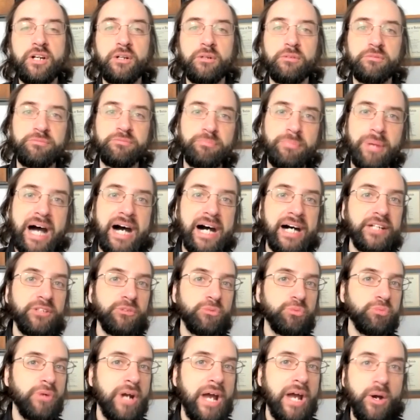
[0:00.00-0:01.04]

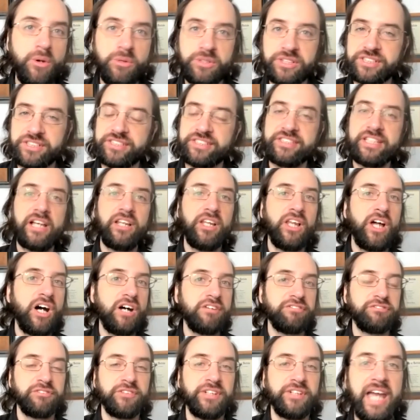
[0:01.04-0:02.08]
bond route
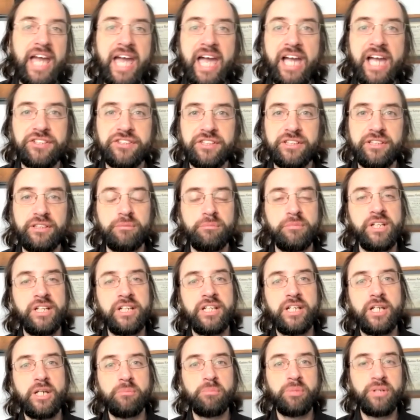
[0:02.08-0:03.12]
sell-off reaction.
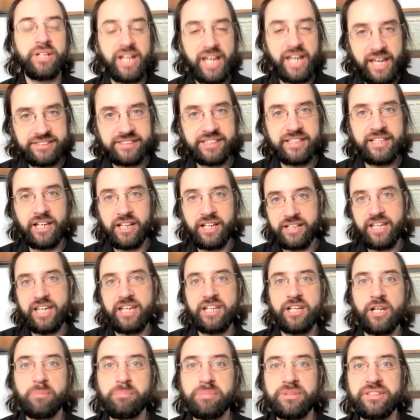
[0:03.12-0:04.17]
But as again,
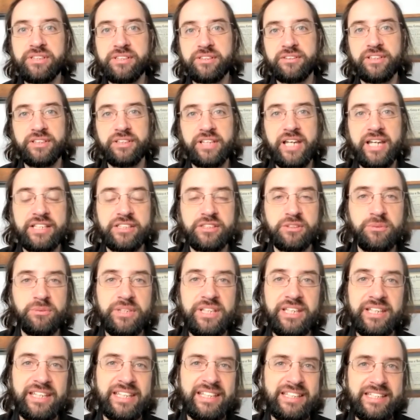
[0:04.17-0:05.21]
up until last
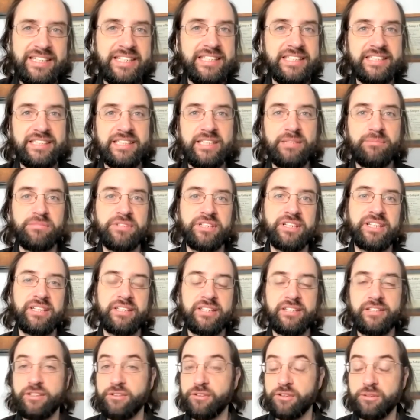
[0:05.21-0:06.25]
week, it didn't seem to,
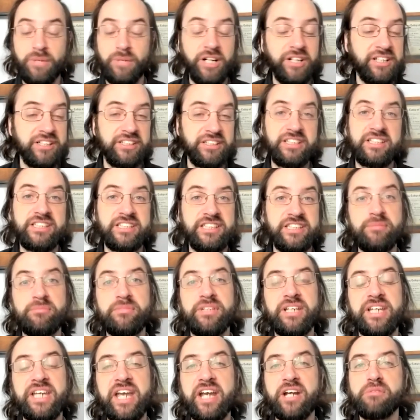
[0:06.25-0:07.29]
the market didn't seem to
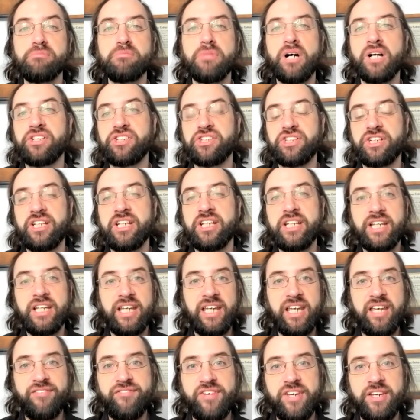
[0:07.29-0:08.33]
care much,
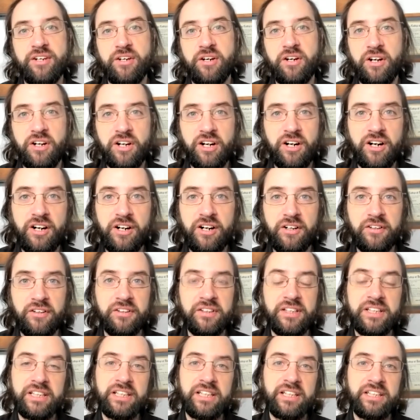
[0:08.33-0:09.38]
if at all.
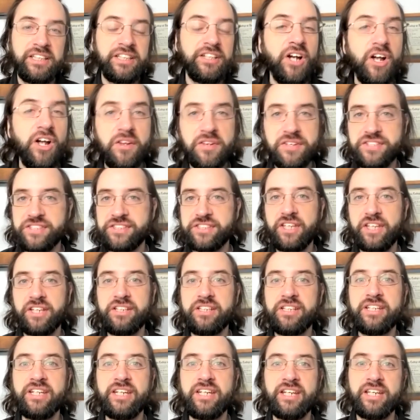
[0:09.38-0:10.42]
And then all of a
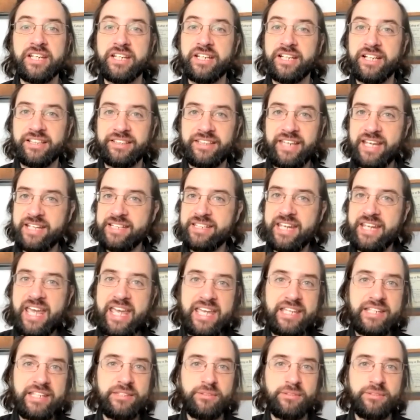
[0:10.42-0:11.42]
sudden, that day that